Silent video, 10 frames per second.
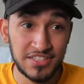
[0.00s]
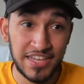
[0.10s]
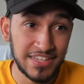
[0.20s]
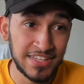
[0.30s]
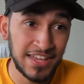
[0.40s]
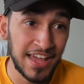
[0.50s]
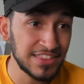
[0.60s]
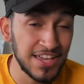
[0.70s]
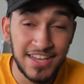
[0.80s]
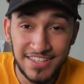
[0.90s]
Like,
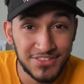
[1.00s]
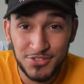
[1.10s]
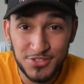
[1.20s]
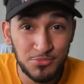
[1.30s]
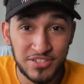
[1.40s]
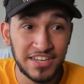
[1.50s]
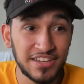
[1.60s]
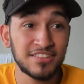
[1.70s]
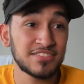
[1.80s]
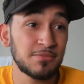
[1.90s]
those are
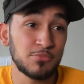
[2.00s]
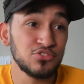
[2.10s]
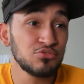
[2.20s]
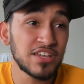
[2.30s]
ridiculous numbers. You